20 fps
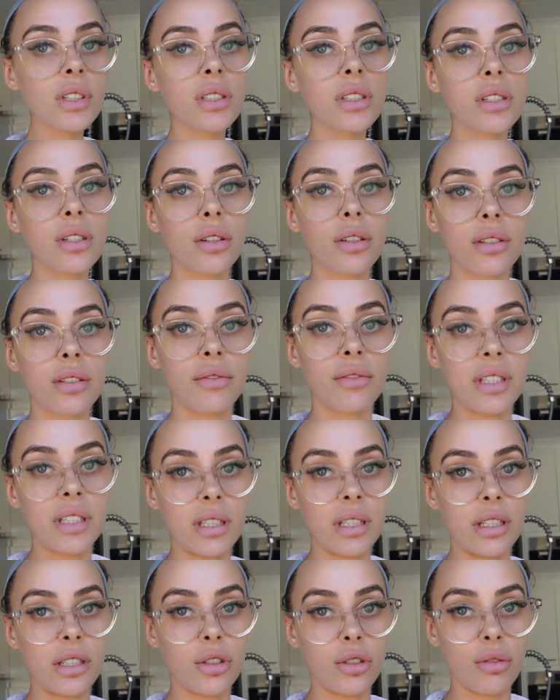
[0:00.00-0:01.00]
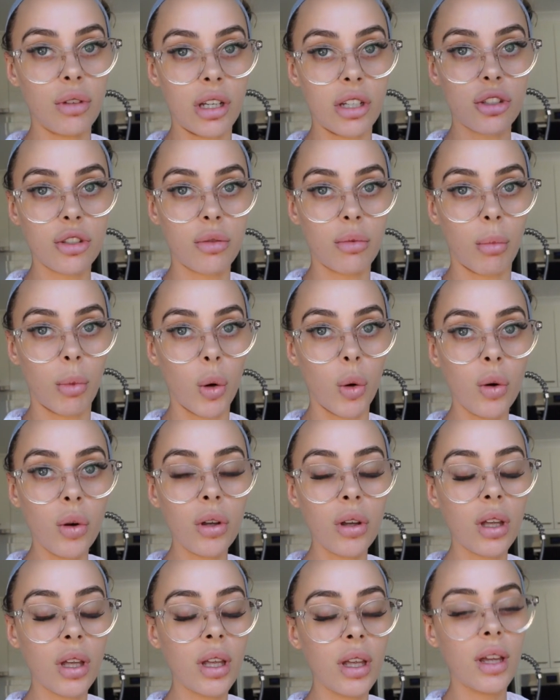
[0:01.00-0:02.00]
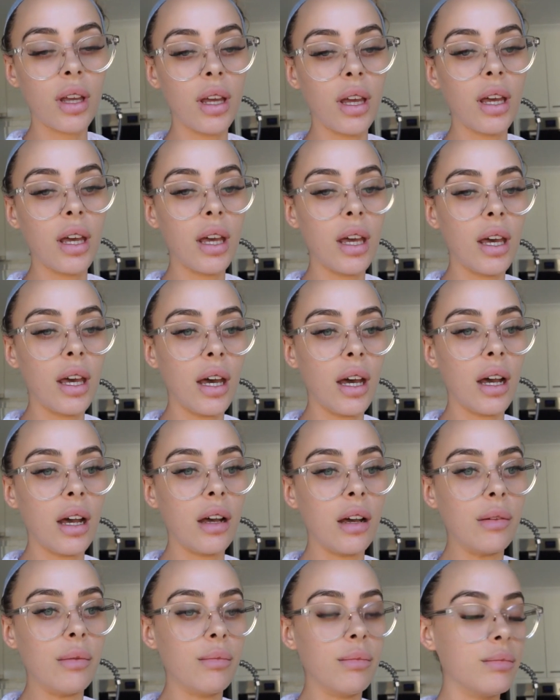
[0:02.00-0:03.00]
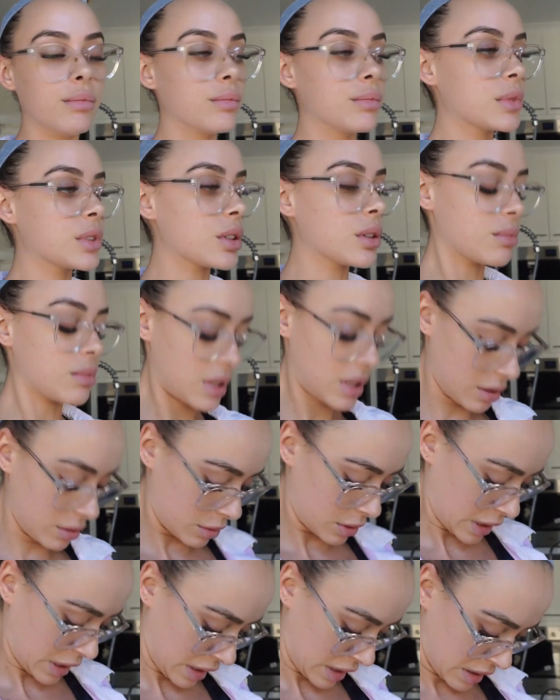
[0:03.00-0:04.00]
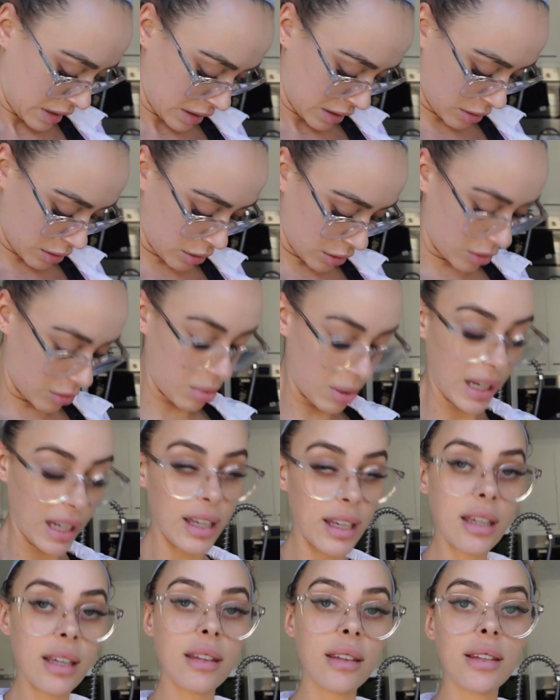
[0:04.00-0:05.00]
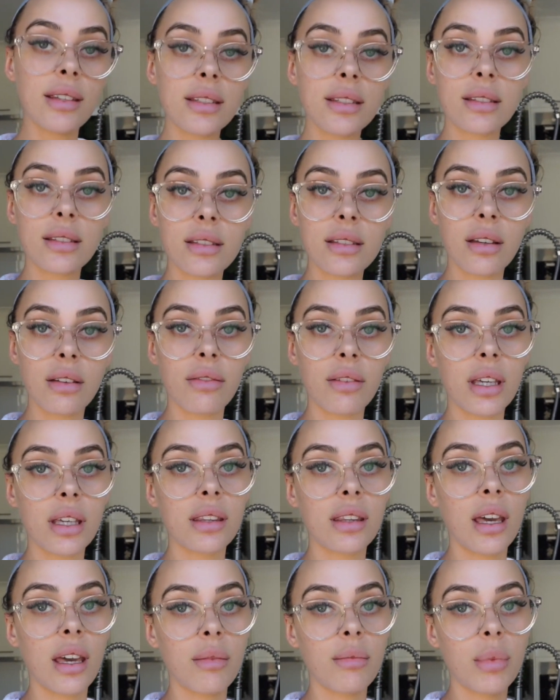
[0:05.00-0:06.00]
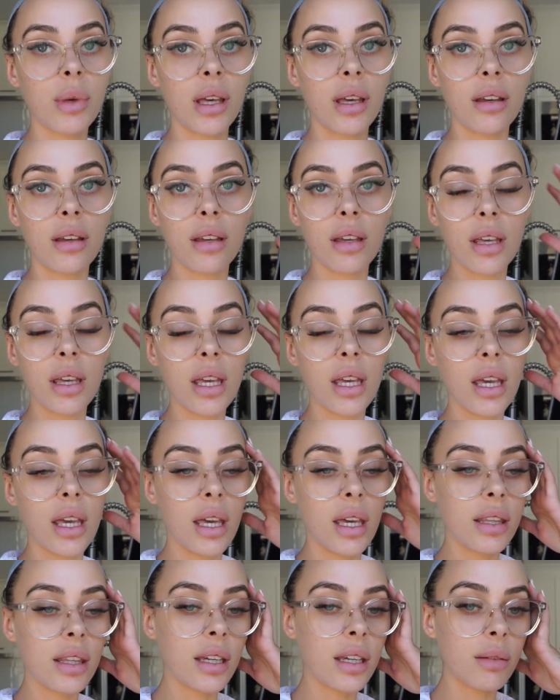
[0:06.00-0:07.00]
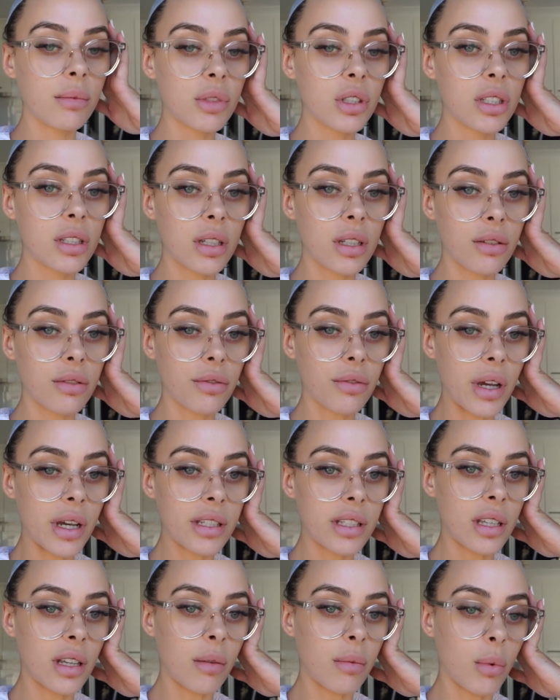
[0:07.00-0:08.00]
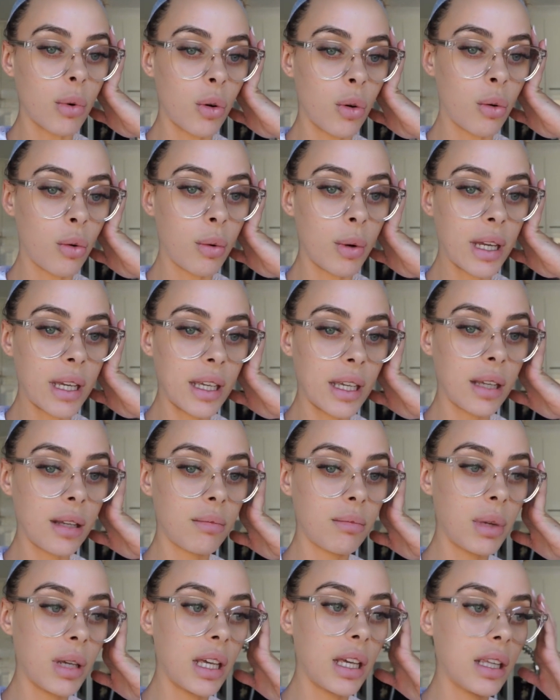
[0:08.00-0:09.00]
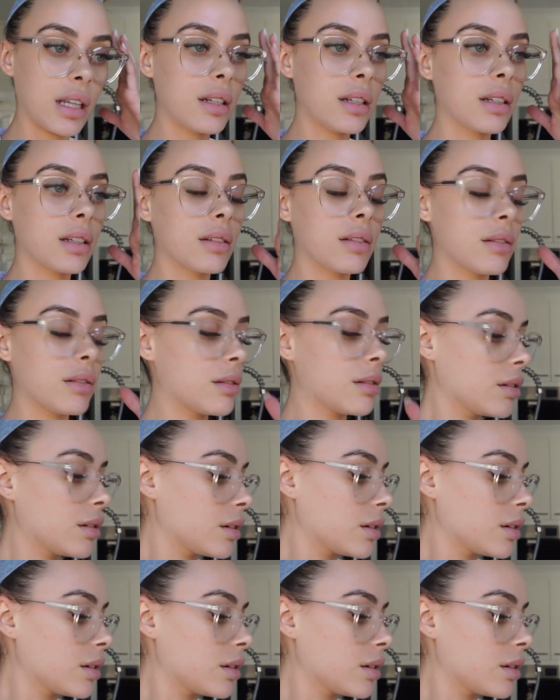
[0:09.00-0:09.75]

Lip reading: so it's obviously stretched more. So I'm still taking a lot of painkillers and stuff like that, but I think I'm just gonna rest up all week in bed and